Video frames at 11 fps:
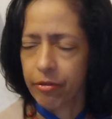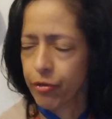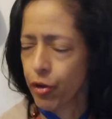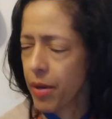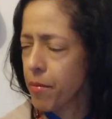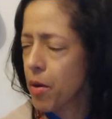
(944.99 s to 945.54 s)

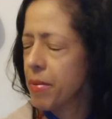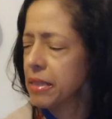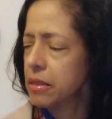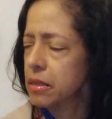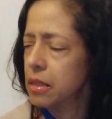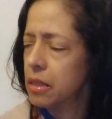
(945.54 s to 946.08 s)
For a
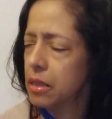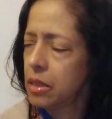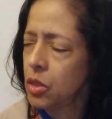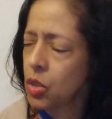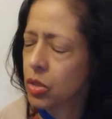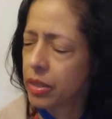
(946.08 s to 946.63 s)
moment,
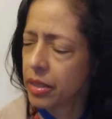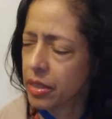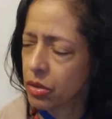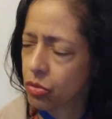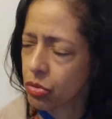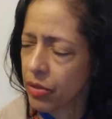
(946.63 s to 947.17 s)
look
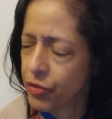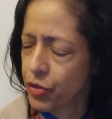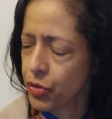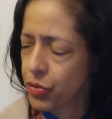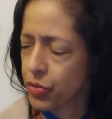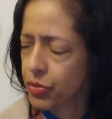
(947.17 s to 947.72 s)
into the
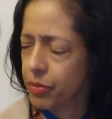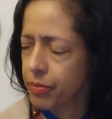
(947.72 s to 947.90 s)
future.